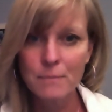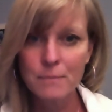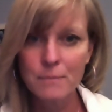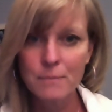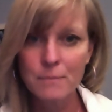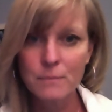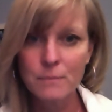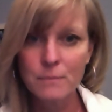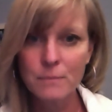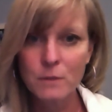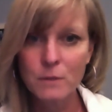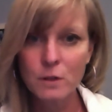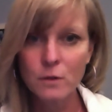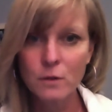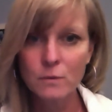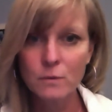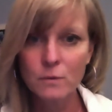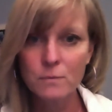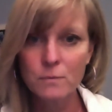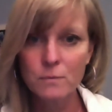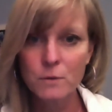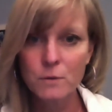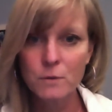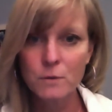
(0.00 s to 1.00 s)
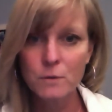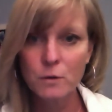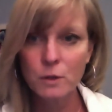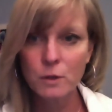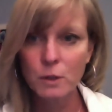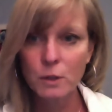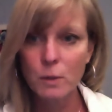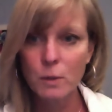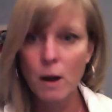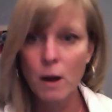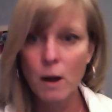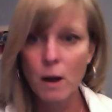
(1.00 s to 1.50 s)
you're really
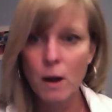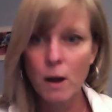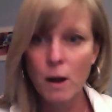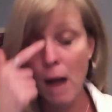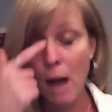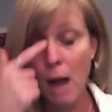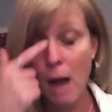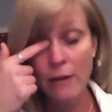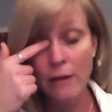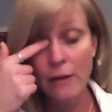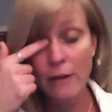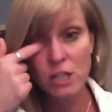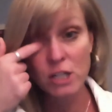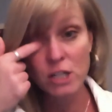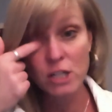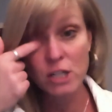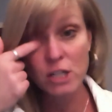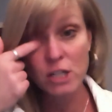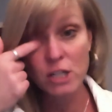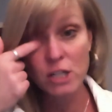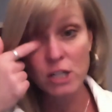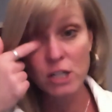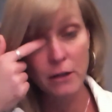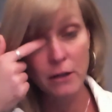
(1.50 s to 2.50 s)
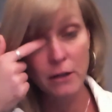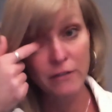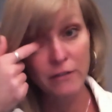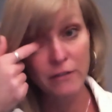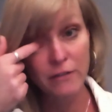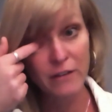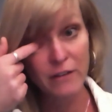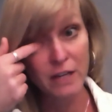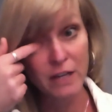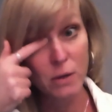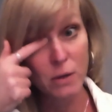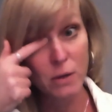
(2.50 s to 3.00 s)
welcome. I just made another
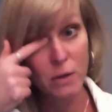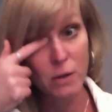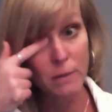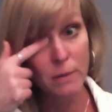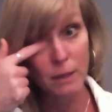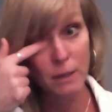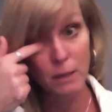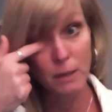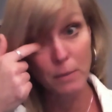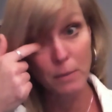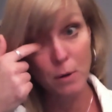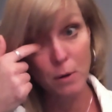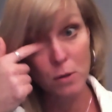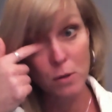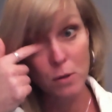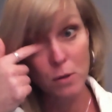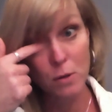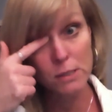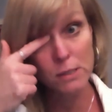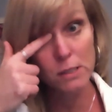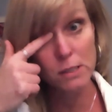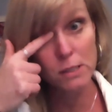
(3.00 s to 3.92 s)
video that I'm going to post